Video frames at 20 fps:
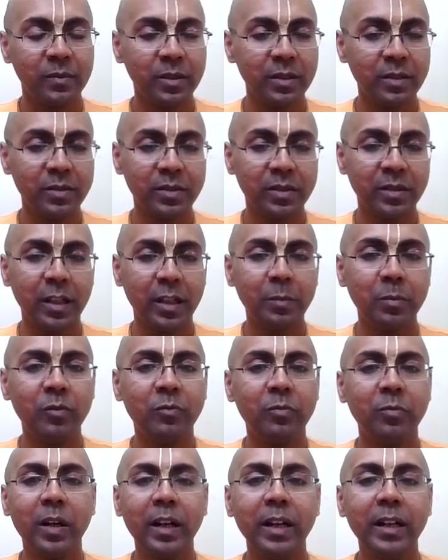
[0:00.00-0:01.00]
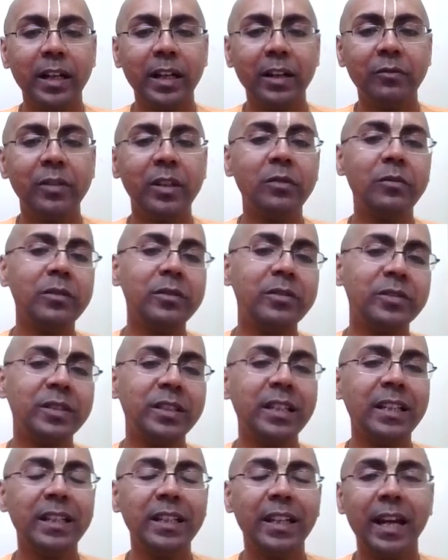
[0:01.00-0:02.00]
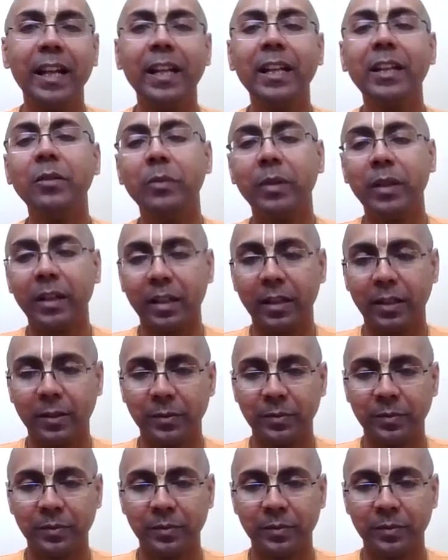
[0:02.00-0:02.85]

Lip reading: This type of pride I have never seen anywhere.